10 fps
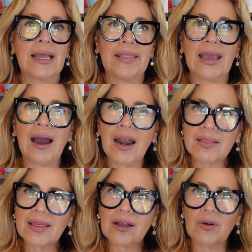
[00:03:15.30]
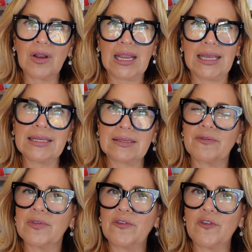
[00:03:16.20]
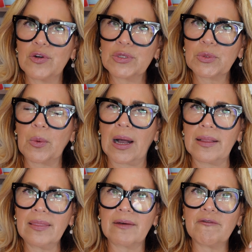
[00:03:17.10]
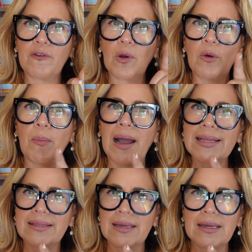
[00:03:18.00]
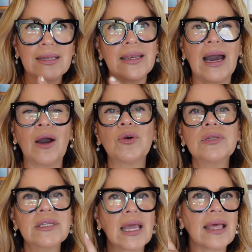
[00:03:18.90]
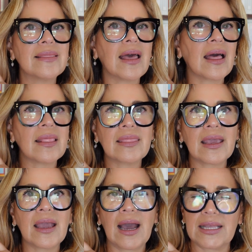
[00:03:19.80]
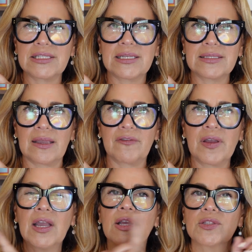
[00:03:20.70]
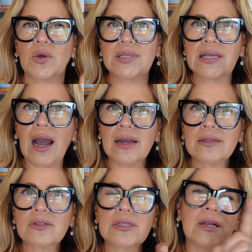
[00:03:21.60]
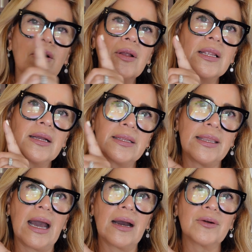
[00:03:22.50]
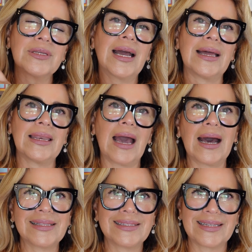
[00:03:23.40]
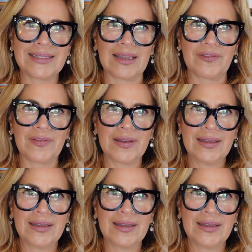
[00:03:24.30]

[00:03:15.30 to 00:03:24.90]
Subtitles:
the article is the first one, then followed by the noun, and then the adjective. So it's article, noun, and adjective.